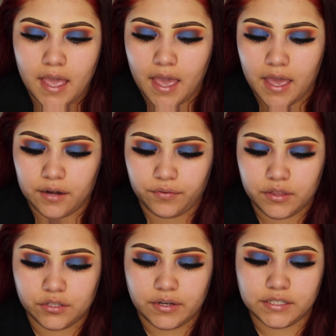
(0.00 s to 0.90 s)
And for
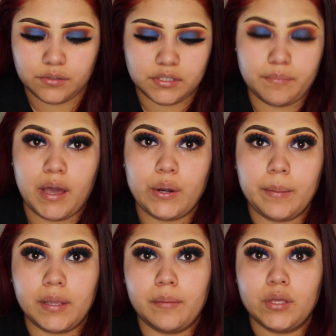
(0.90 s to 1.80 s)
the translucent powder,
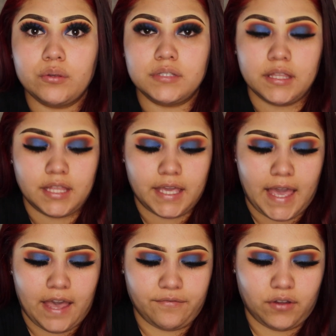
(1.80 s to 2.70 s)
I'm gonna be using the
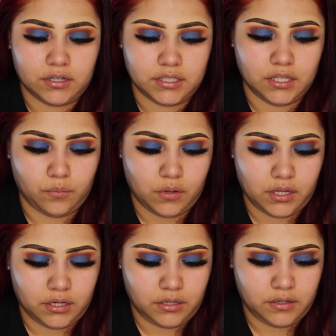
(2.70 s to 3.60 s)
Kat Von D
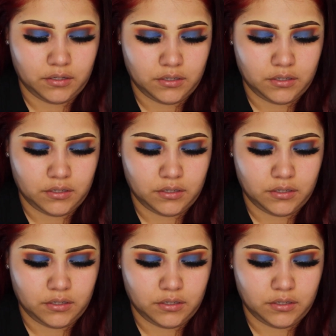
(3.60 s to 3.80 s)
one.